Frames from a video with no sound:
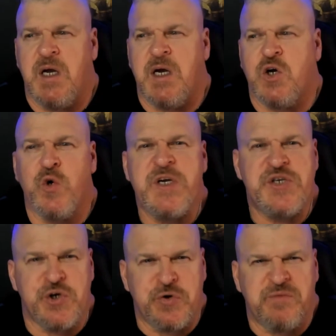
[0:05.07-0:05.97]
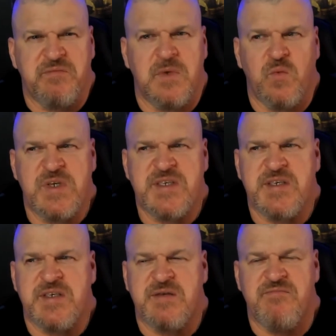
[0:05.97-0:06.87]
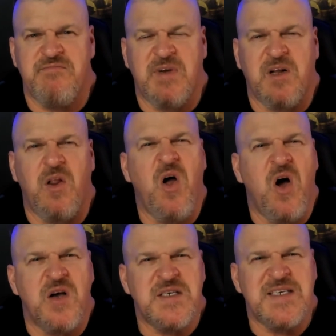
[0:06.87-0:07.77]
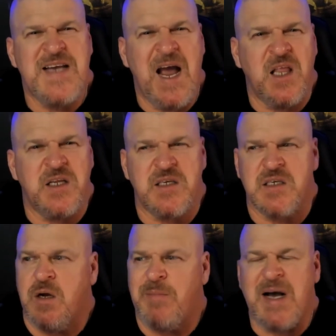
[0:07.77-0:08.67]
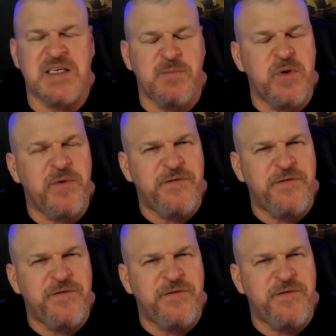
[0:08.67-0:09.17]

A creature with claws and talons, possibly with